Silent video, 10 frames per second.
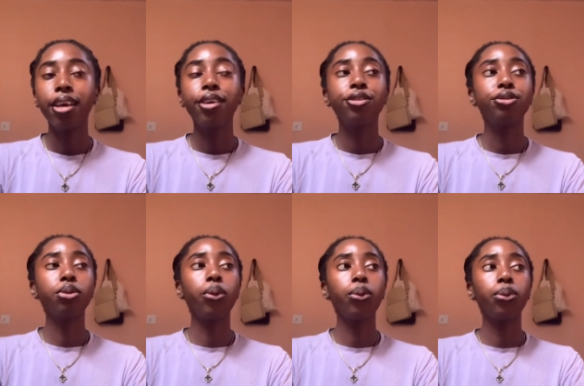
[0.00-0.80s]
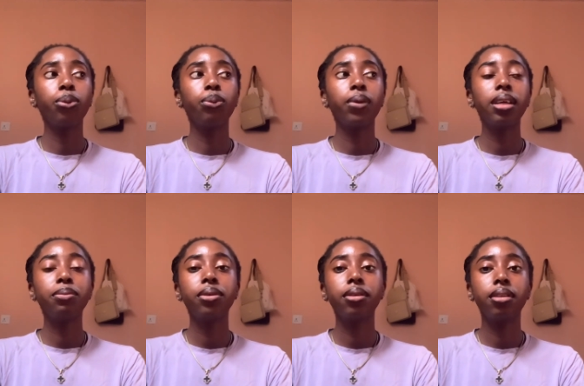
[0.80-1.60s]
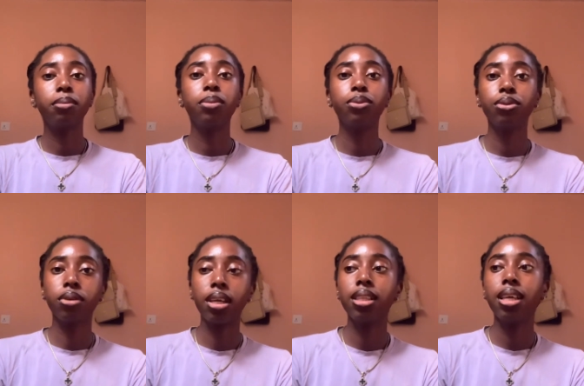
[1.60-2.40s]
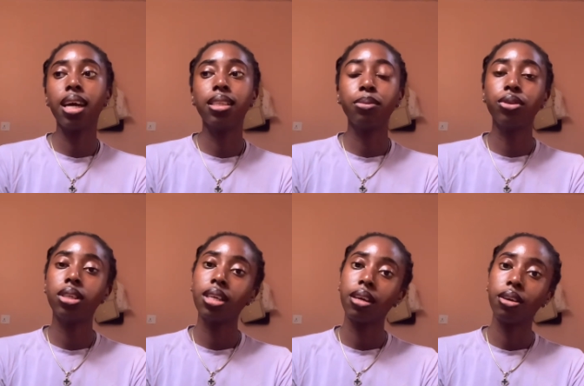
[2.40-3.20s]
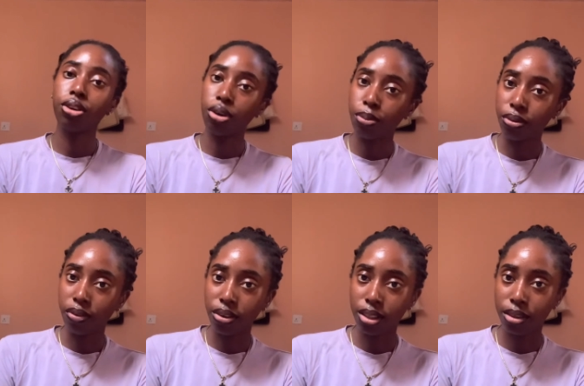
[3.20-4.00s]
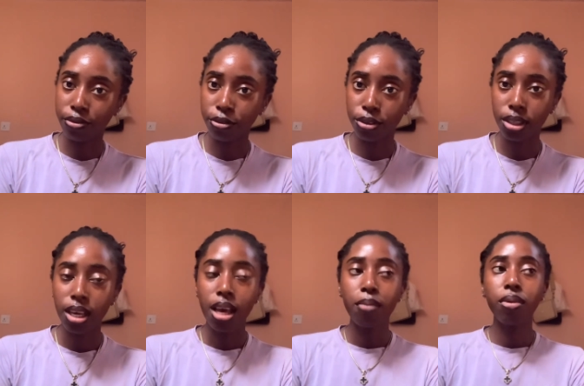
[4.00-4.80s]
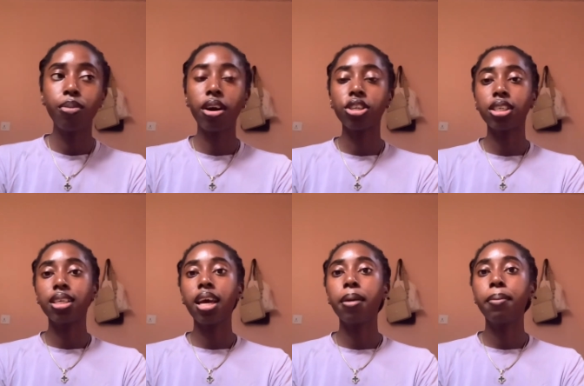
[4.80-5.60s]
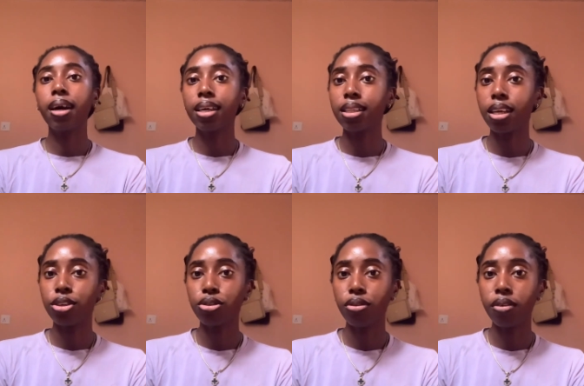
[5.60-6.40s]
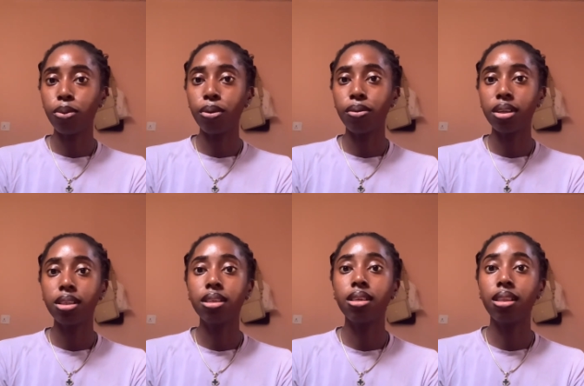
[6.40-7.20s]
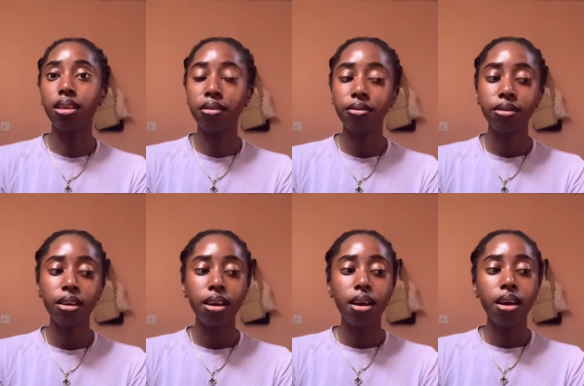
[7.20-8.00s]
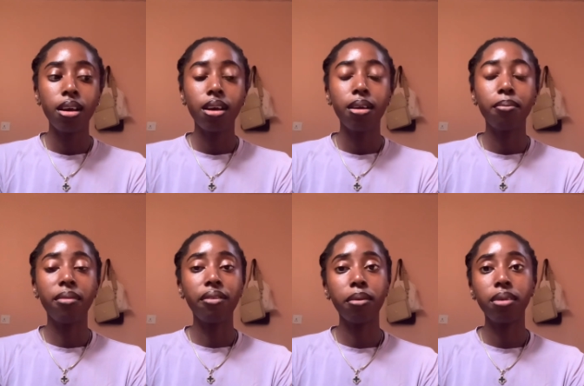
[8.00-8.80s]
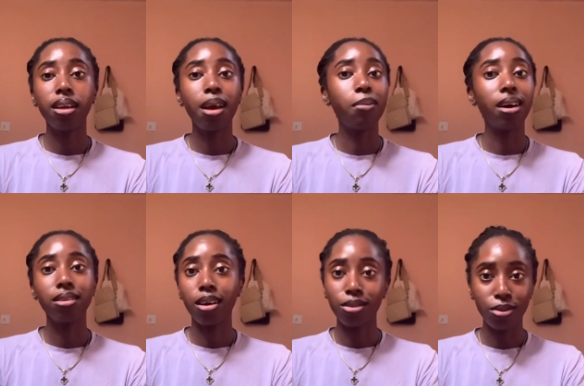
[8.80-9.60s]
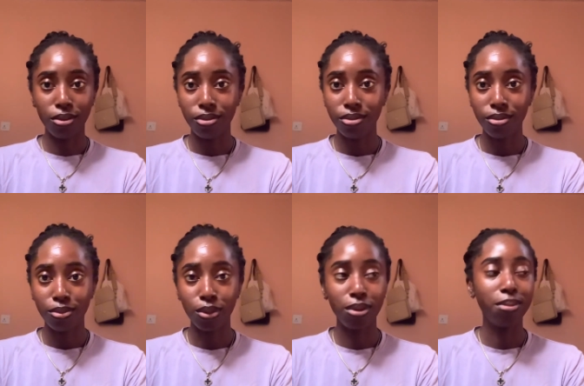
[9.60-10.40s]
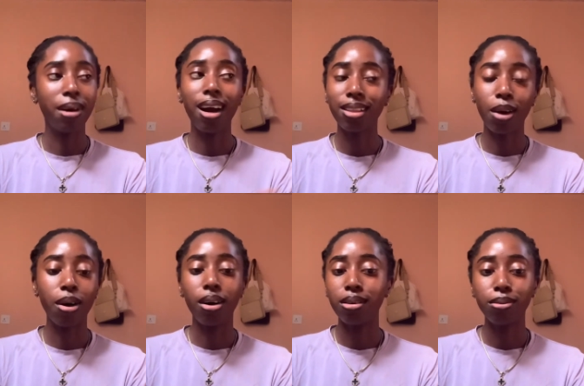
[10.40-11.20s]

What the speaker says: So when people saw that they had demolished like a couple of houses in front, people actually started packing their stuff and were ready to leave. My family and I packed our stuff. We packed our